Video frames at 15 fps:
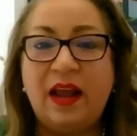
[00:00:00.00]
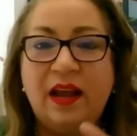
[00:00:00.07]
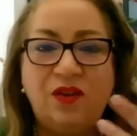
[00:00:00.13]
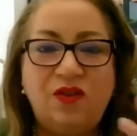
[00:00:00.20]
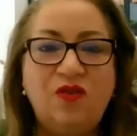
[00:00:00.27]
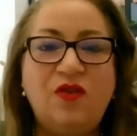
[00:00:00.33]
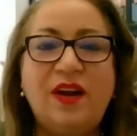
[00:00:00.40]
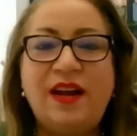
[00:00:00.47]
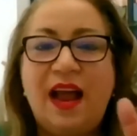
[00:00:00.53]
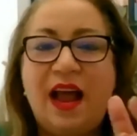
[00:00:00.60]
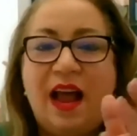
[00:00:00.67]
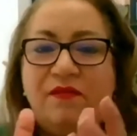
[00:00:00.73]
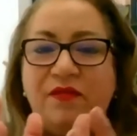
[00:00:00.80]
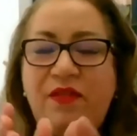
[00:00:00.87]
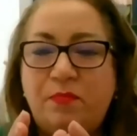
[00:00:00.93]
You can
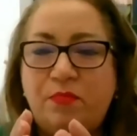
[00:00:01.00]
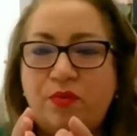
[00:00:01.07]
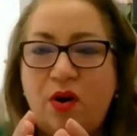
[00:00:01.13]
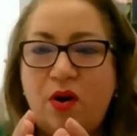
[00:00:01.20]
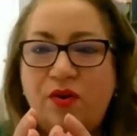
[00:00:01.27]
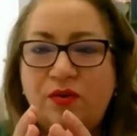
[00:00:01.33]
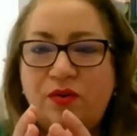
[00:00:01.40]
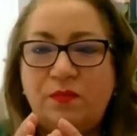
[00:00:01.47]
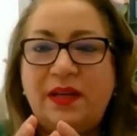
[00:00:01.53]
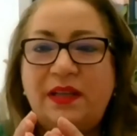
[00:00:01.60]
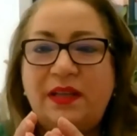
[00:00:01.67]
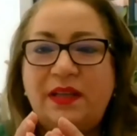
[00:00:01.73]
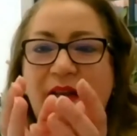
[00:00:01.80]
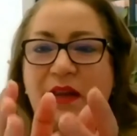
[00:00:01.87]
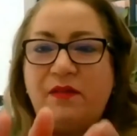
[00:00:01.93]
have the product being
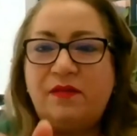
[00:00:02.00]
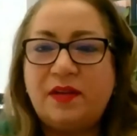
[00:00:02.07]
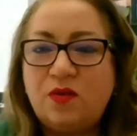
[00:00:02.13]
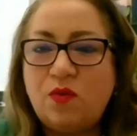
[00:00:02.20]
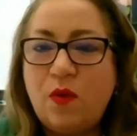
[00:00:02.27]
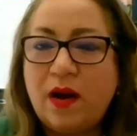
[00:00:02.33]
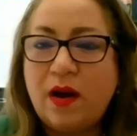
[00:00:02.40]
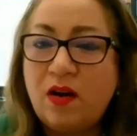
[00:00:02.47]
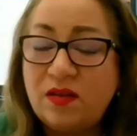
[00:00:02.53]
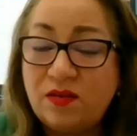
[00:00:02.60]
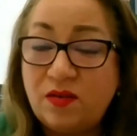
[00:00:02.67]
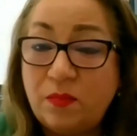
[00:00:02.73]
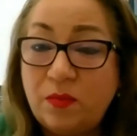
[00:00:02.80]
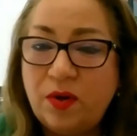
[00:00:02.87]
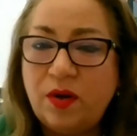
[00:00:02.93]
delivered to a
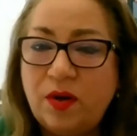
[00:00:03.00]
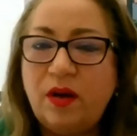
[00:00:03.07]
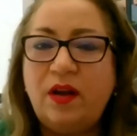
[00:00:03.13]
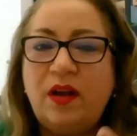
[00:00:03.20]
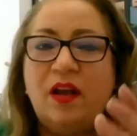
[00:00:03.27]
customer,